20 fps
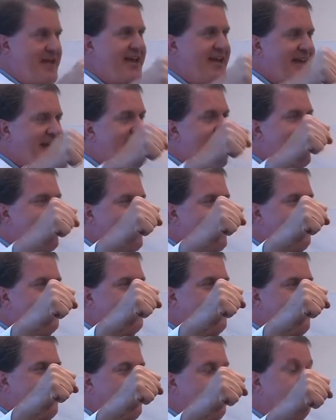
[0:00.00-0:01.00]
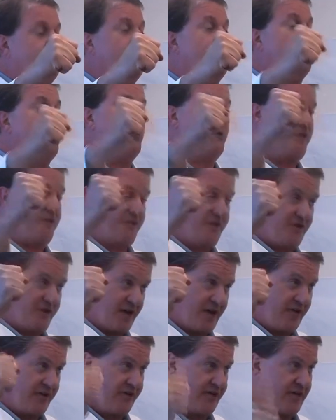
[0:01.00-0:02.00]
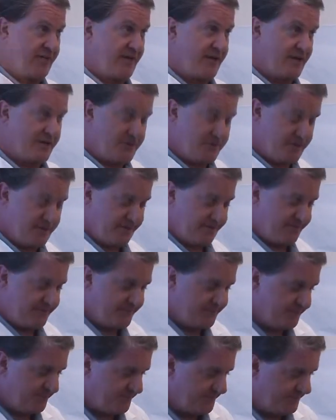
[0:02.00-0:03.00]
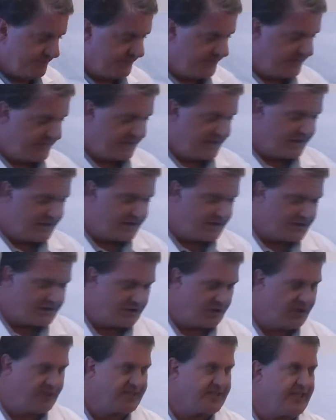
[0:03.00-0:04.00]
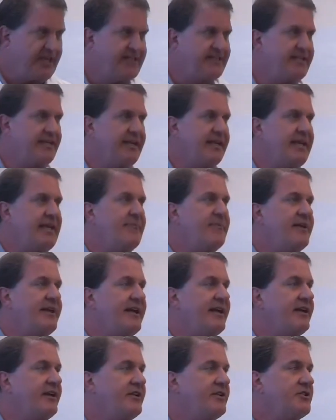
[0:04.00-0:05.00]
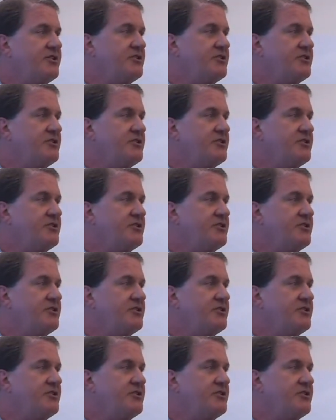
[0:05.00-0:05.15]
can't get there, well then they're not going to come out of joint. So it's limiting